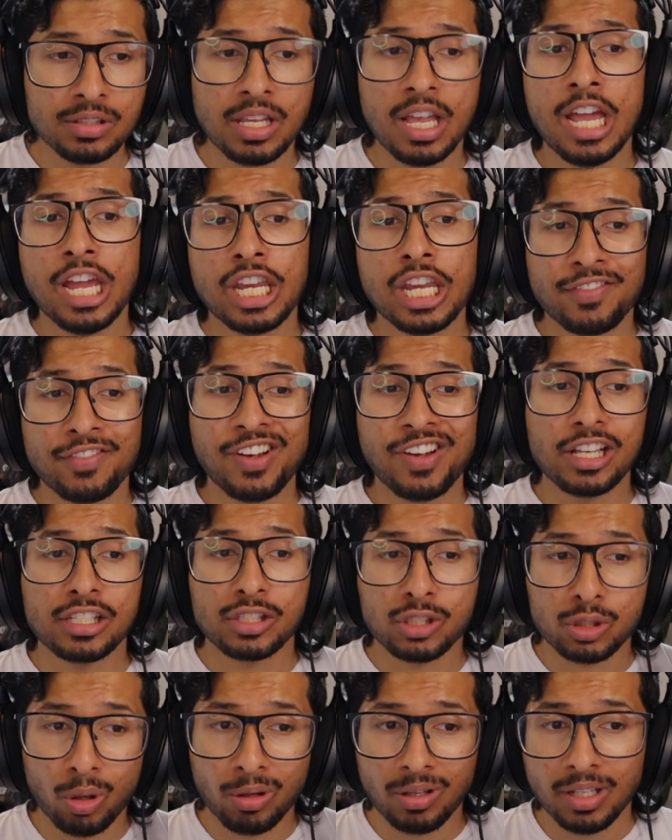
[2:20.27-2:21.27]
You've got
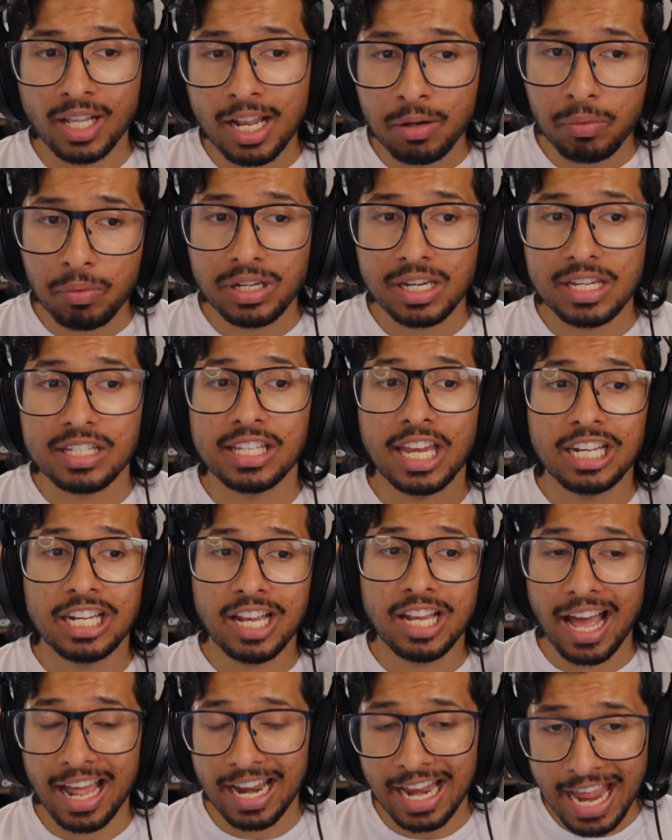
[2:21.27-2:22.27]
Solnet, which is a
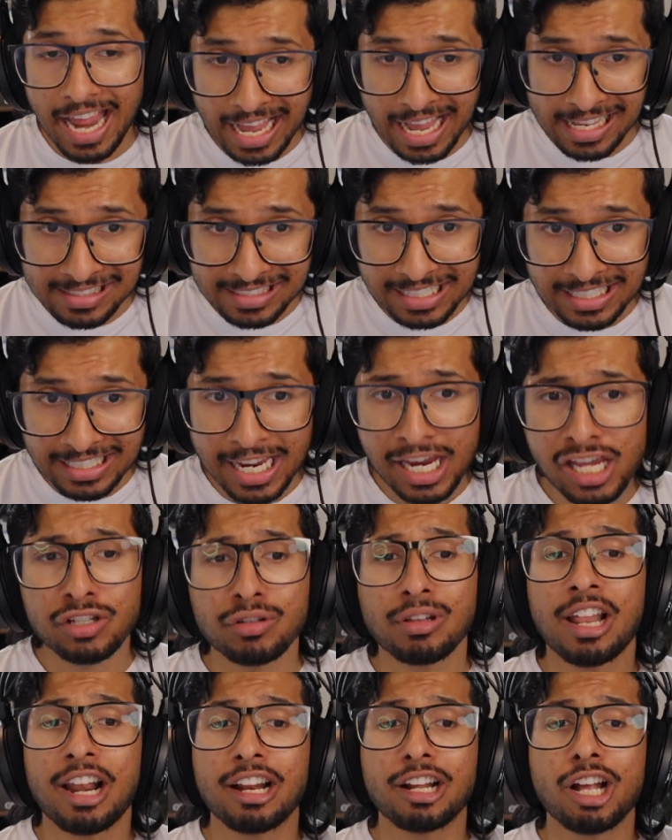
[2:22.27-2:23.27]
.NET SDK, Solana
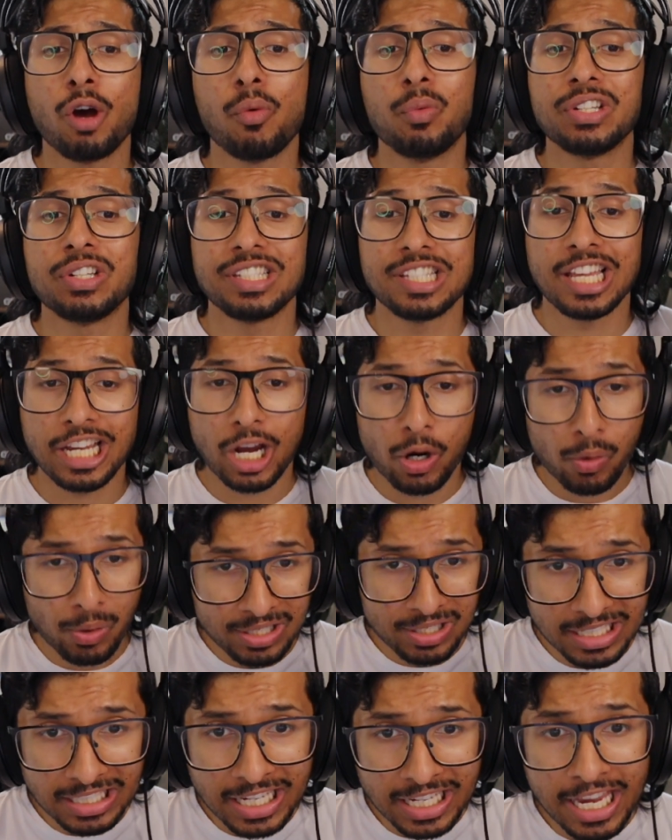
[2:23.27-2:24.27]
Go, which is a Go
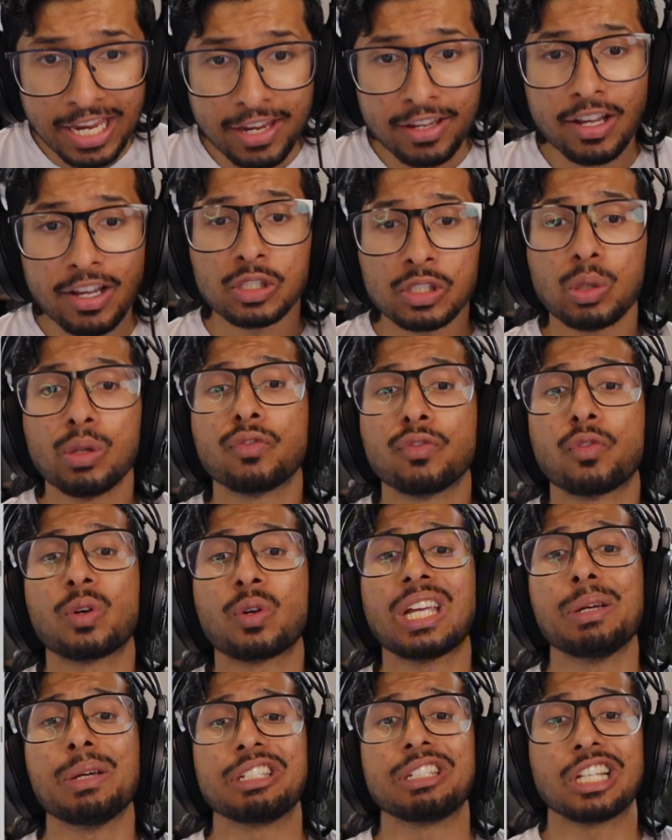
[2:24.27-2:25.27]
SDK, Sol4K, which
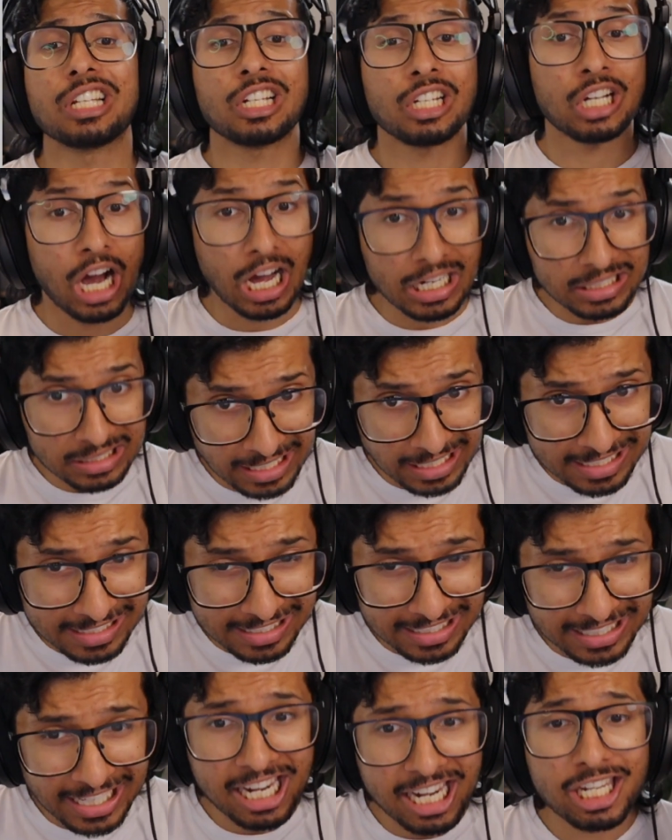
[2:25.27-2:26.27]
is a Kotlin
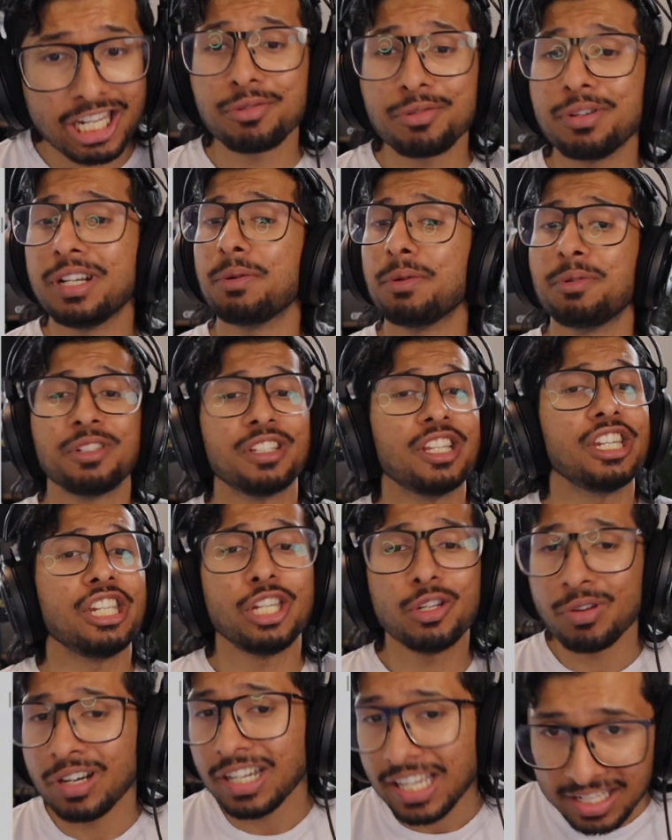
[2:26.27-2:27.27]
SDK, Unity, which is a Unity
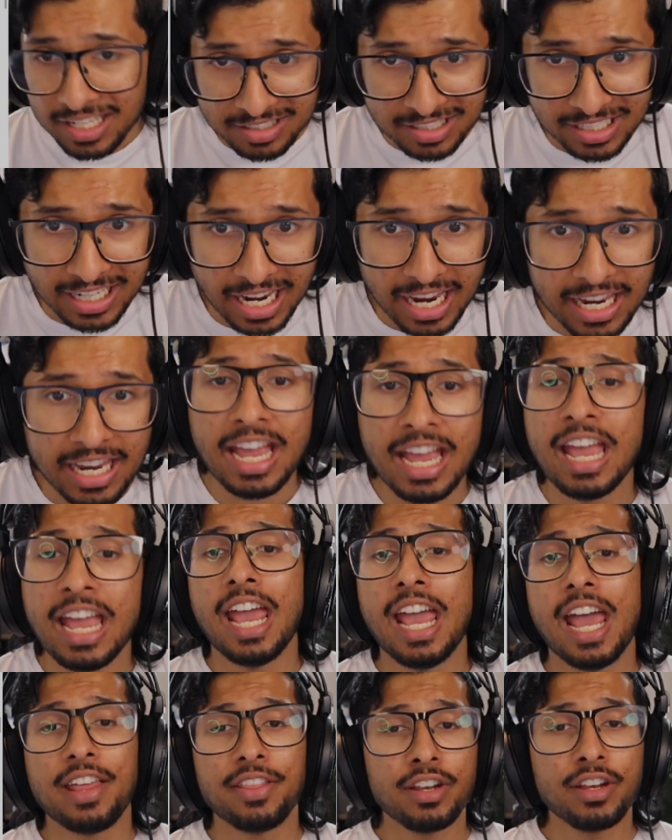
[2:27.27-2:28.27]
SDK. And
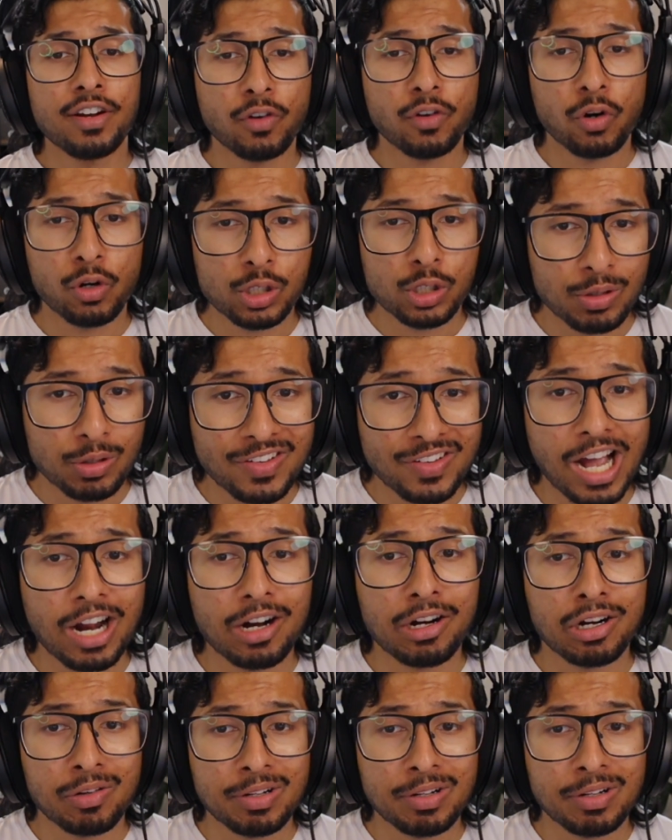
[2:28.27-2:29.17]
then of course, we've got Create